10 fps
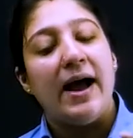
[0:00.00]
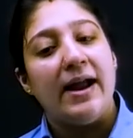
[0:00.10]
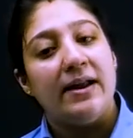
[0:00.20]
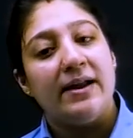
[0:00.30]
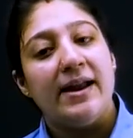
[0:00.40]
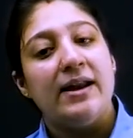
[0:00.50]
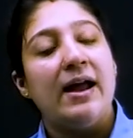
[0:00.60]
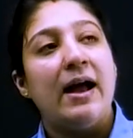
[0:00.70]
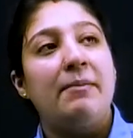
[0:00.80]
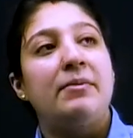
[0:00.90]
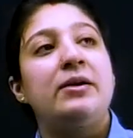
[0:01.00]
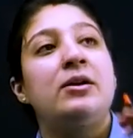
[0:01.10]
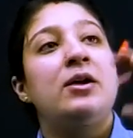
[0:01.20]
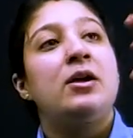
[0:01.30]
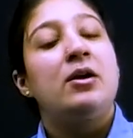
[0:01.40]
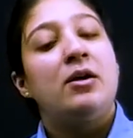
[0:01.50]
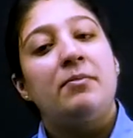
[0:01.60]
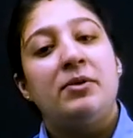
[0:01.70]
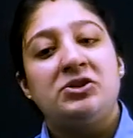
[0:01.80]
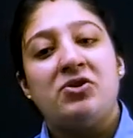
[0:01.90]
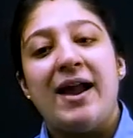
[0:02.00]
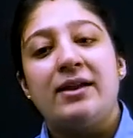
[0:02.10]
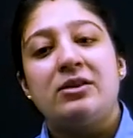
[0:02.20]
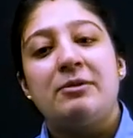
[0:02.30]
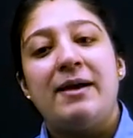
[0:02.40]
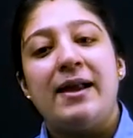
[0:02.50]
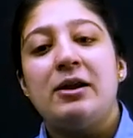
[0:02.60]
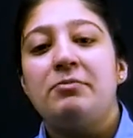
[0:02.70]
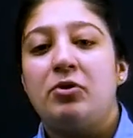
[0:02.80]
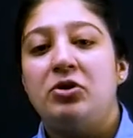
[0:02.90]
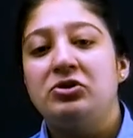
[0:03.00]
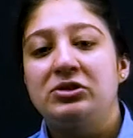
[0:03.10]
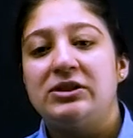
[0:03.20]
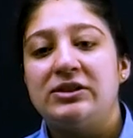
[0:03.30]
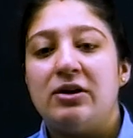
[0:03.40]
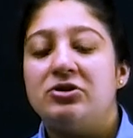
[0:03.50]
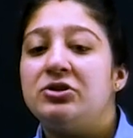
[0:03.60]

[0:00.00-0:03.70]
and again hammer strikes the bell and produce the sound.